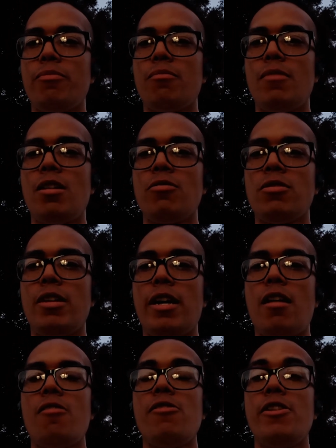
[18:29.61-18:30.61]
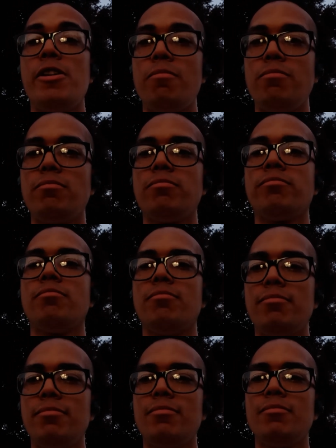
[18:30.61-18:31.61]
all right,
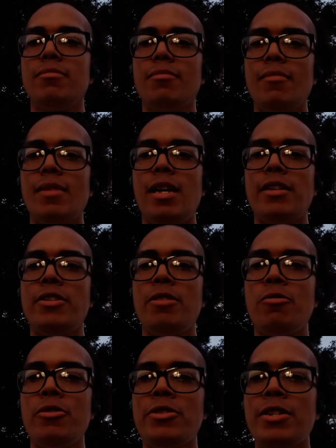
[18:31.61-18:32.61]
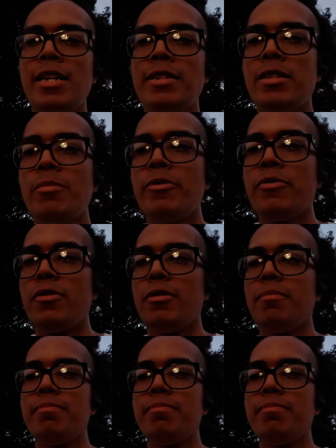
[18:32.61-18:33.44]
I see where this guy's coming from.